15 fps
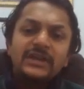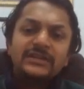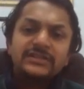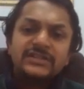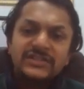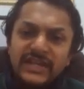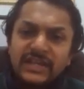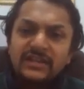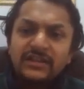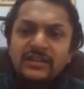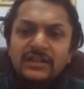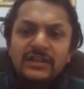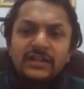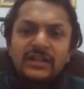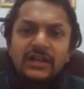still,
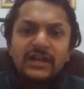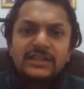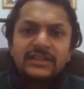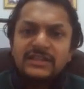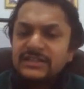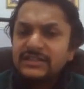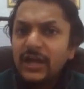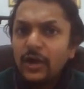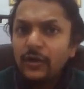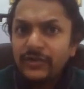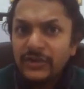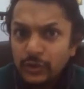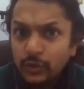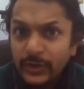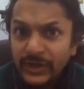this is how
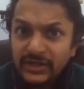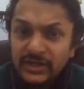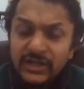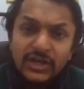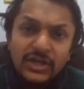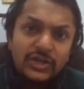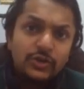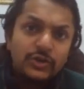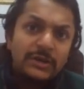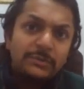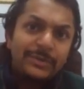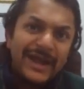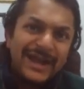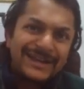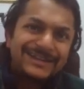we do it. You
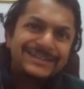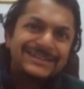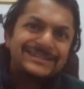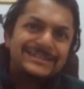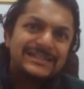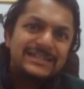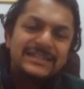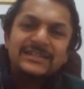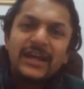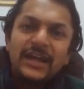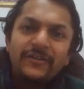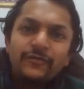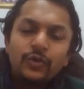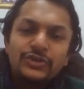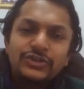can practice these
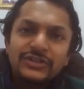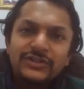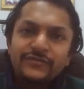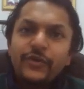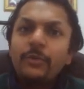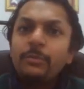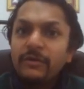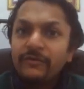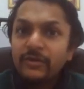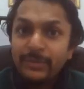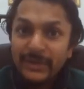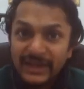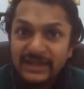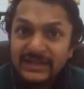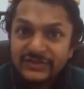kind of questions from our
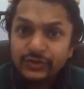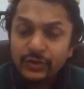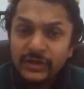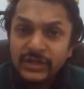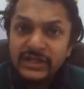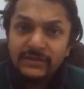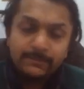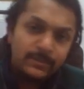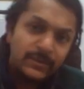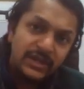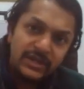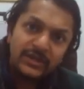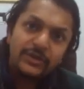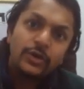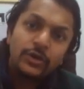playlist only
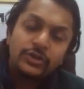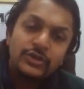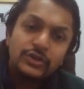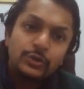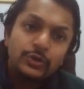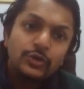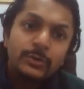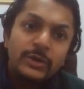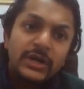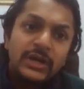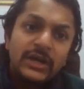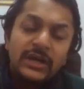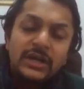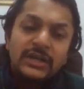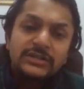here on YouTube.
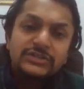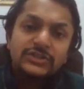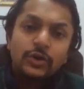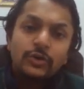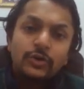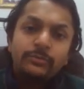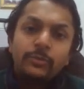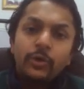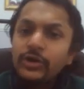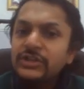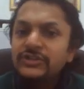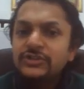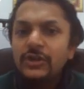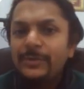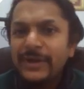So more
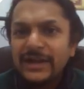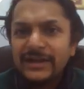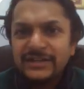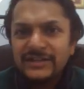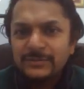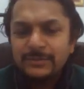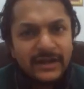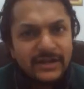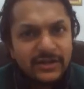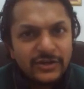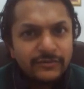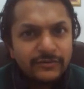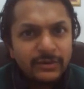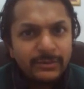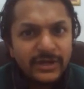is your practice, better
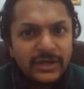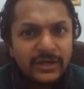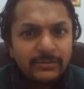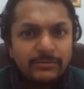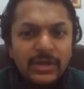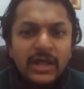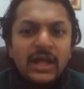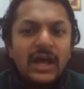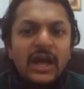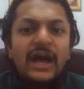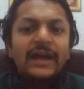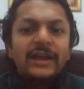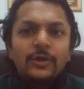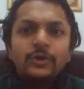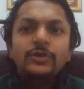you will become.
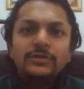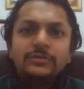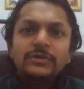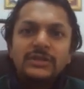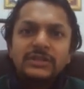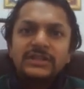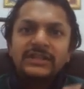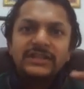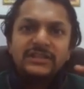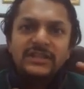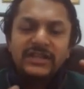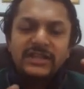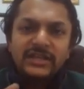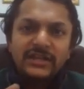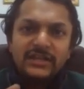I know
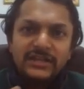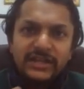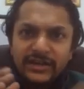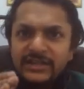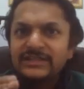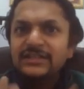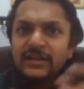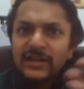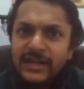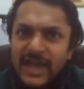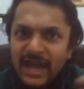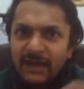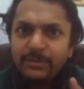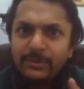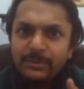there is a
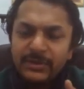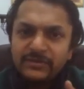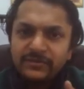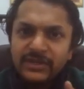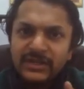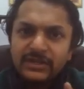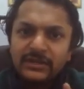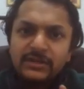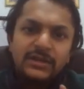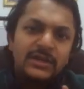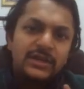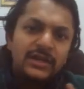gap between